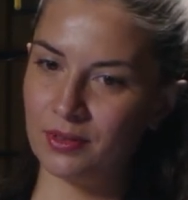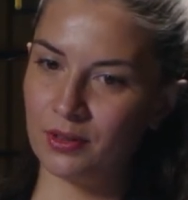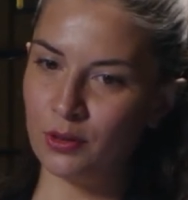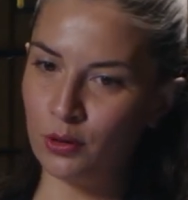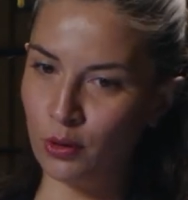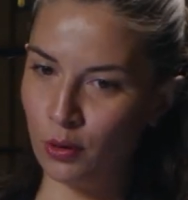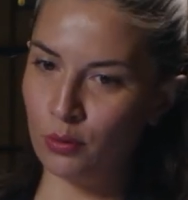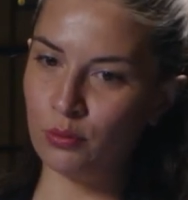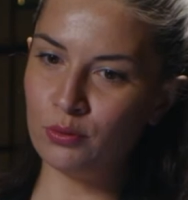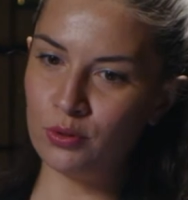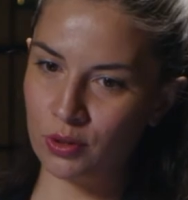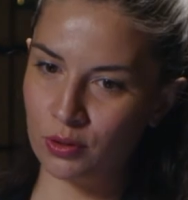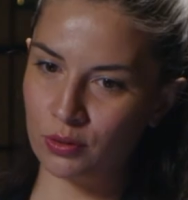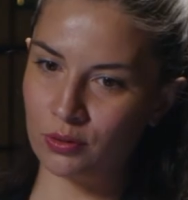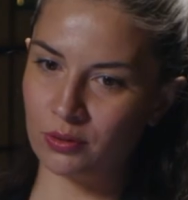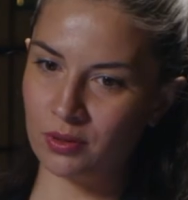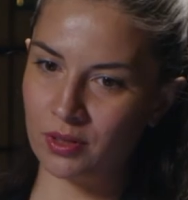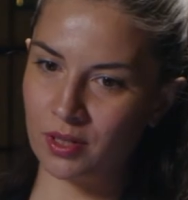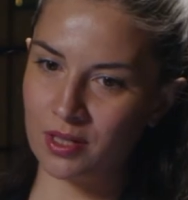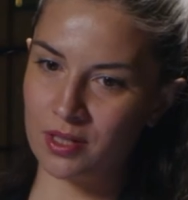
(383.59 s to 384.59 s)
known
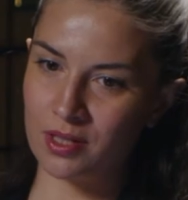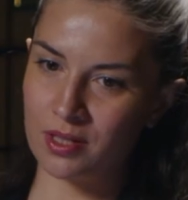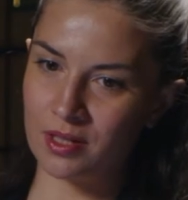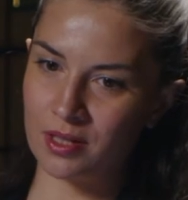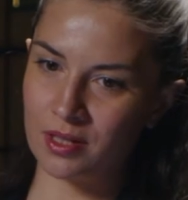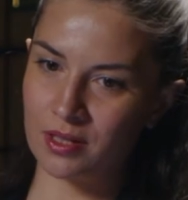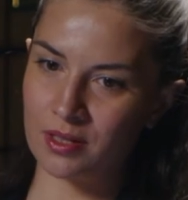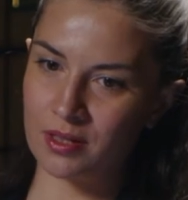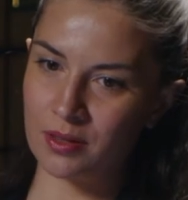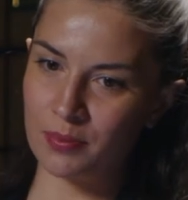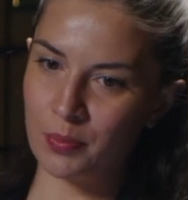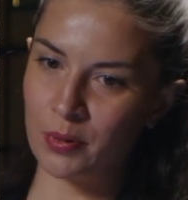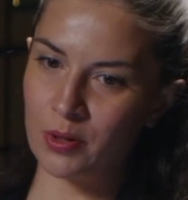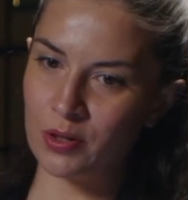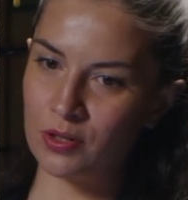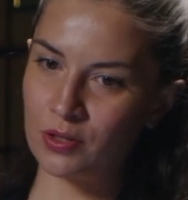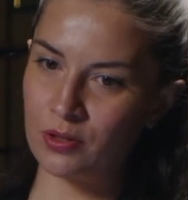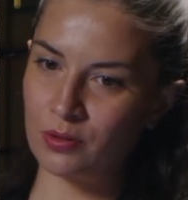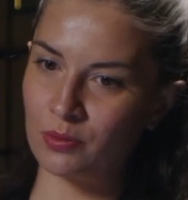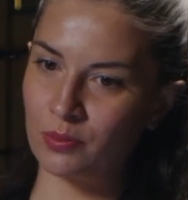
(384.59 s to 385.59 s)
you is as a
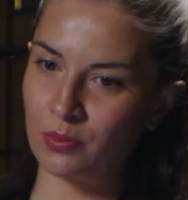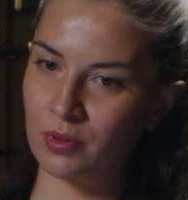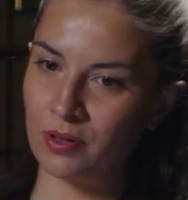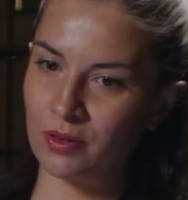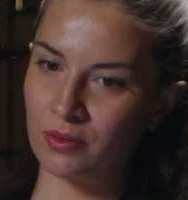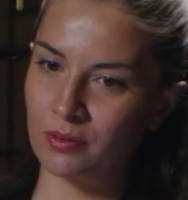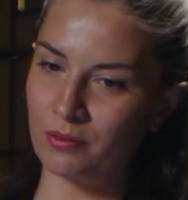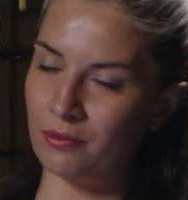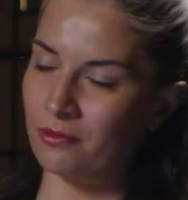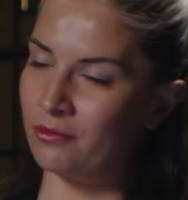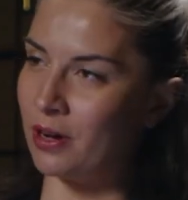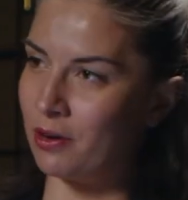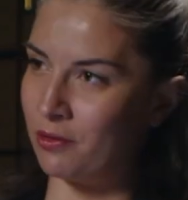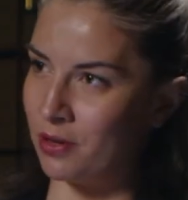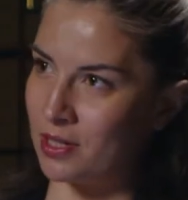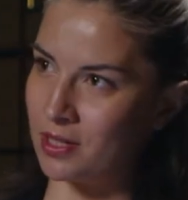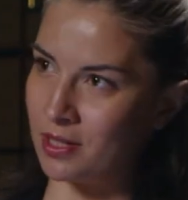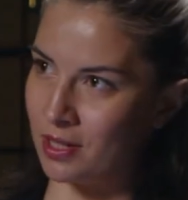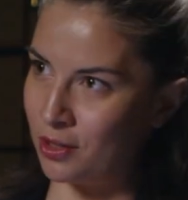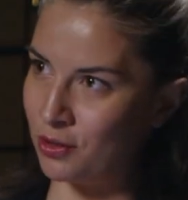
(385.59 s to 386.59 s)
person with
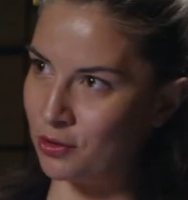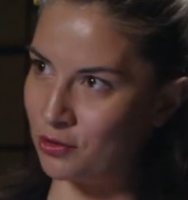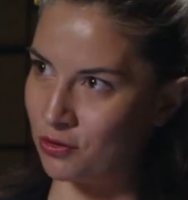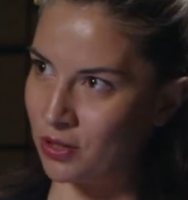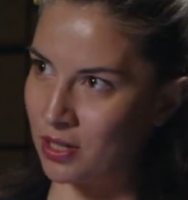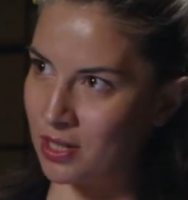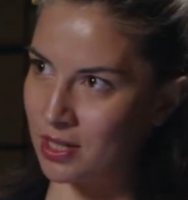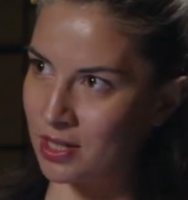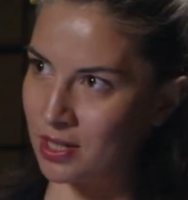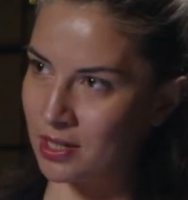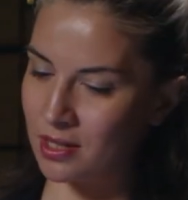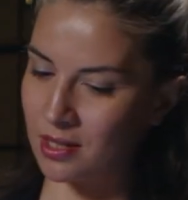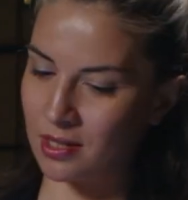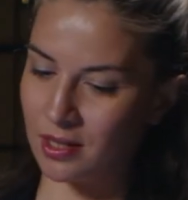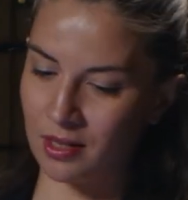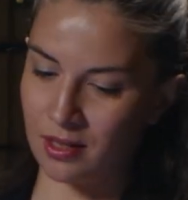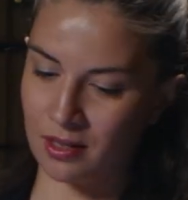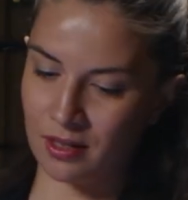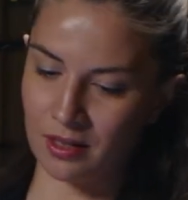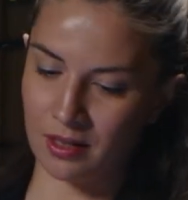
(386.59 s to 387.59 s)
various interests,
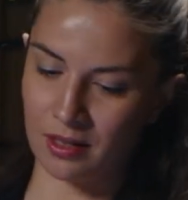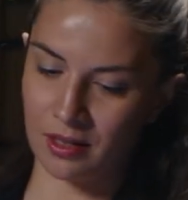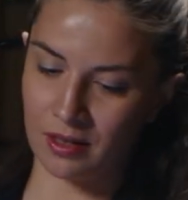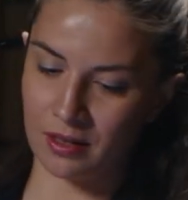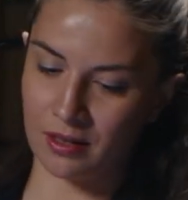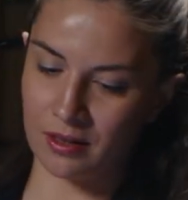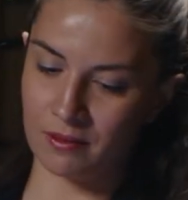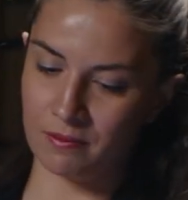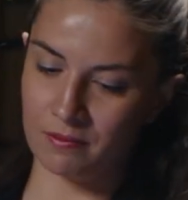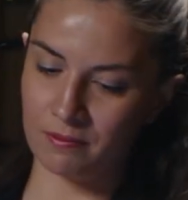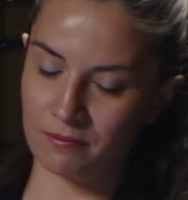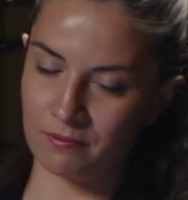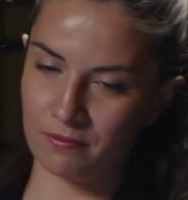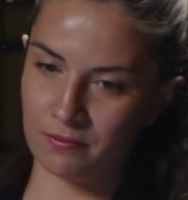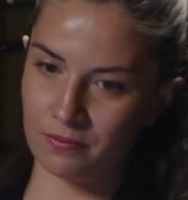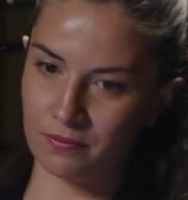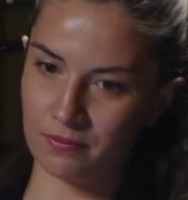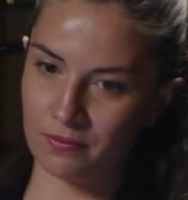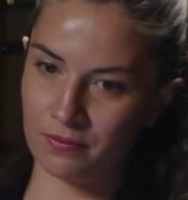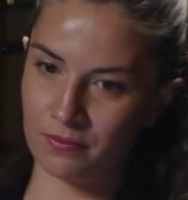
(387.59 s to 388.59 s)
and
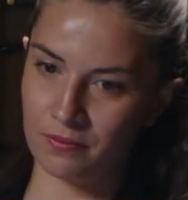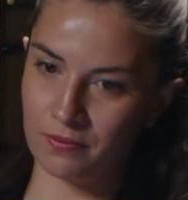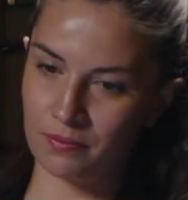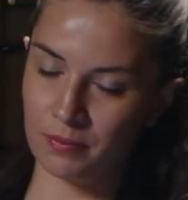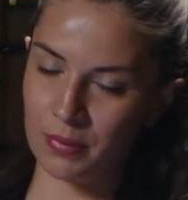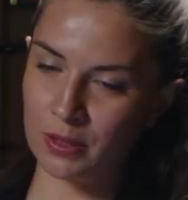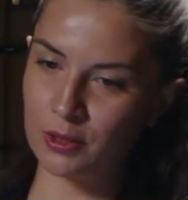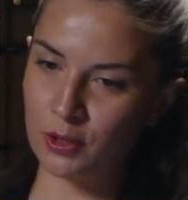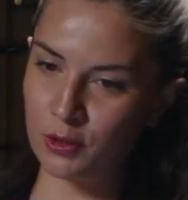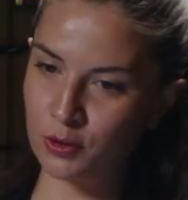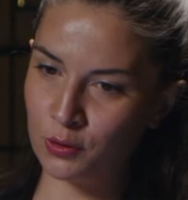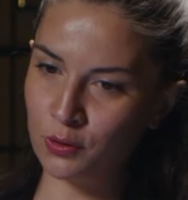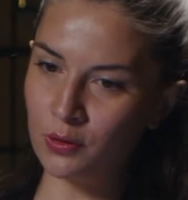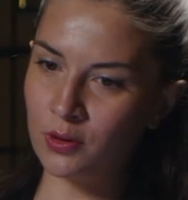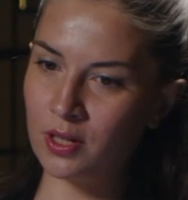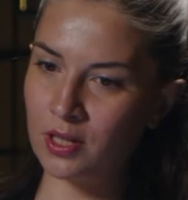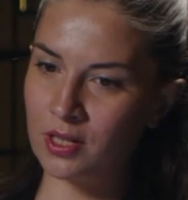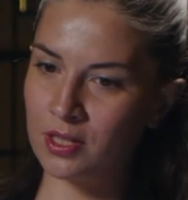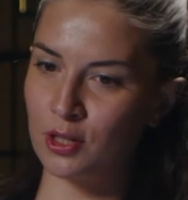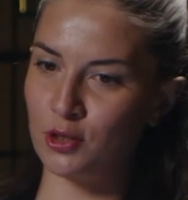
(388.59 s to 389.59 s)
but the two
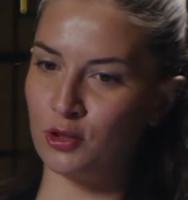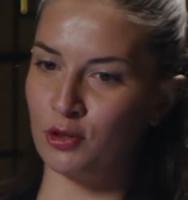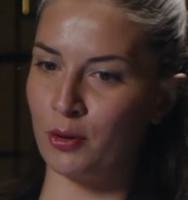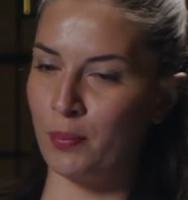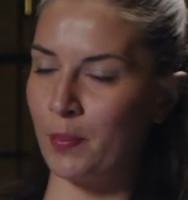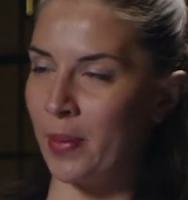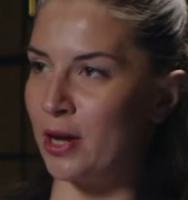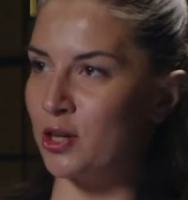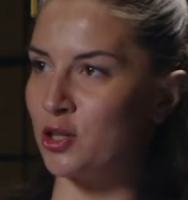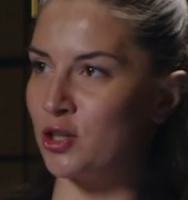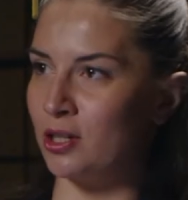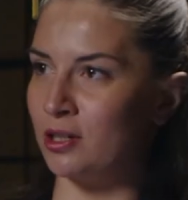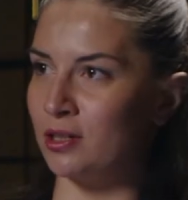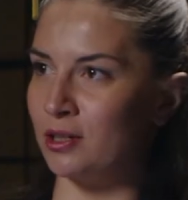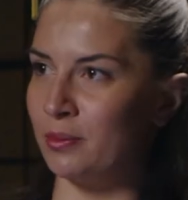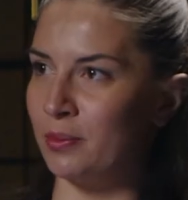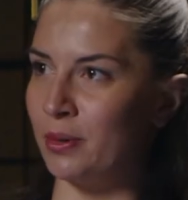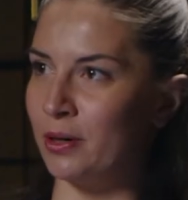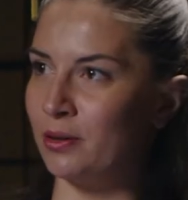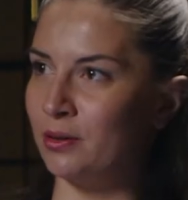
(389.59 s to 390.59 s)
things that you're
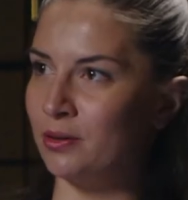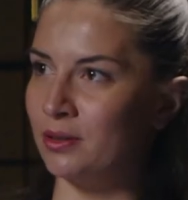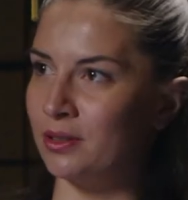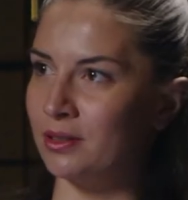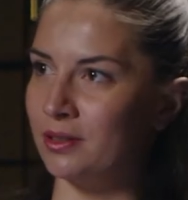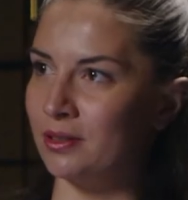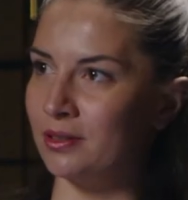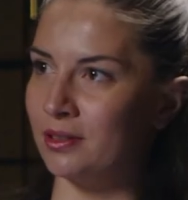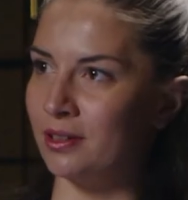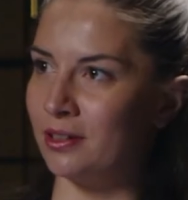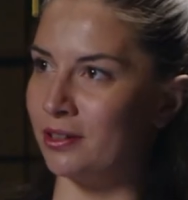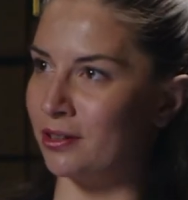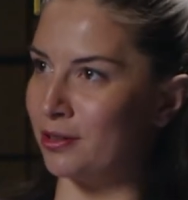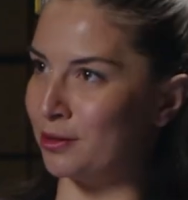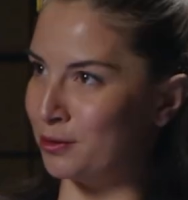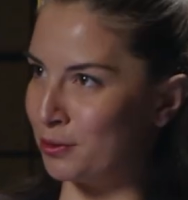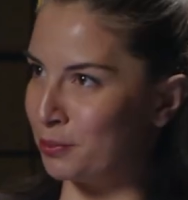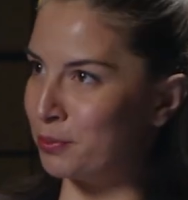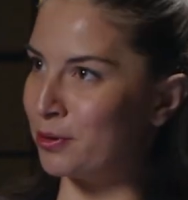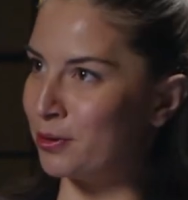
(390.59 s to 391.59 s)
passionate about are
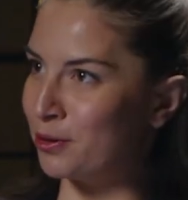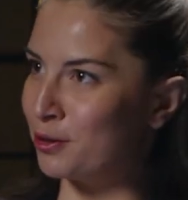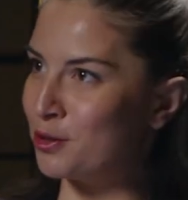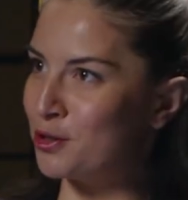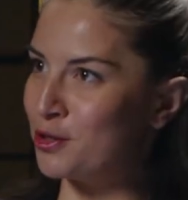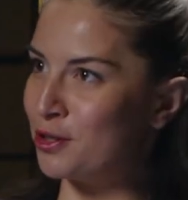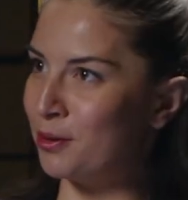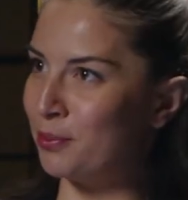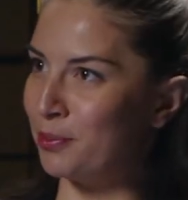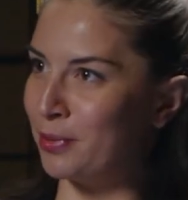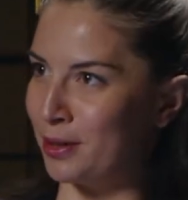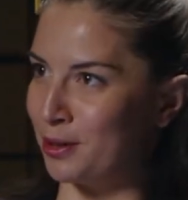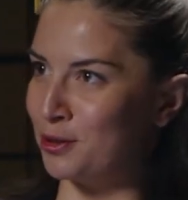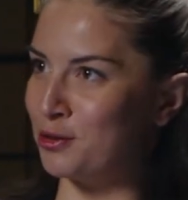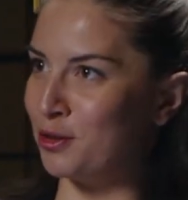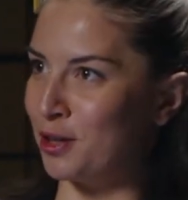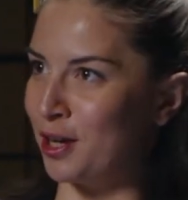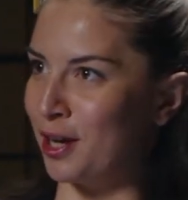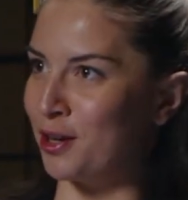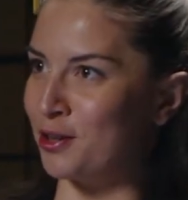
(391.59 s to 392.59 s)
entrepreneurship and
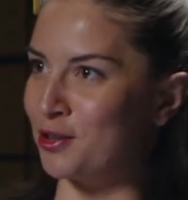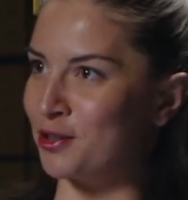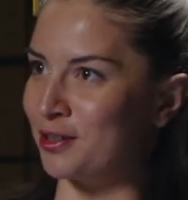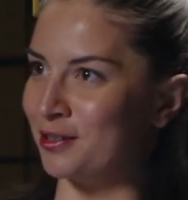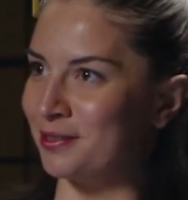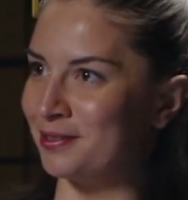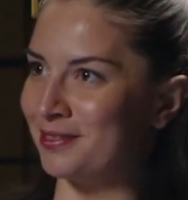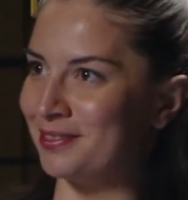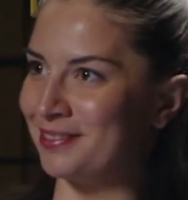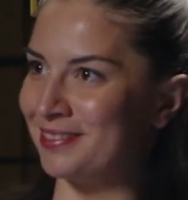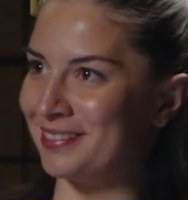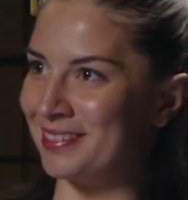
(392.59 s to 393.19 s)
education.